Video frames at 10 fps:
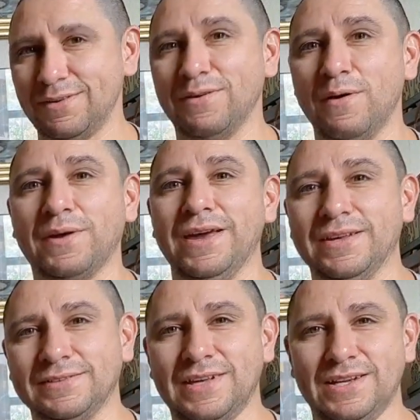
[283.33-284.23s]
Oh,
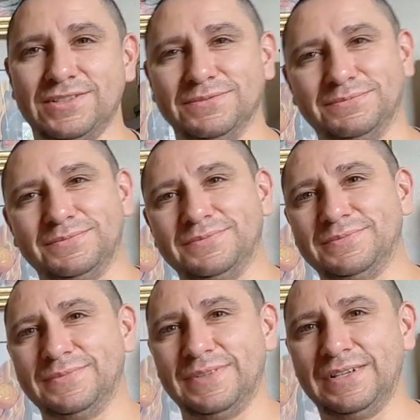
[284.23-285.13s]
okay. Got
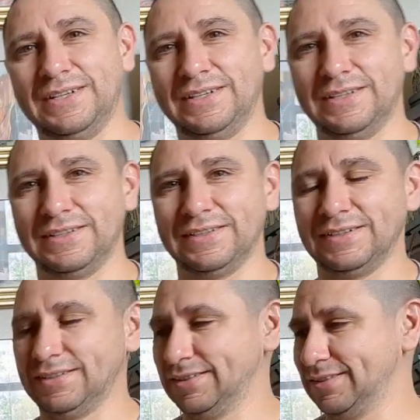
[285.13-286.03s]
you.
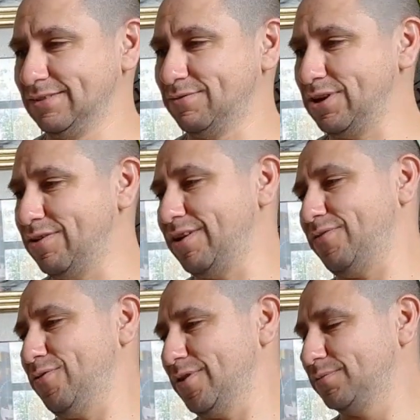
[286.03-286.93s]
What are you here
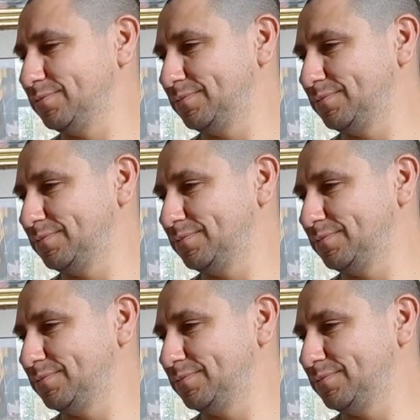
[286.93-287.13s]
for?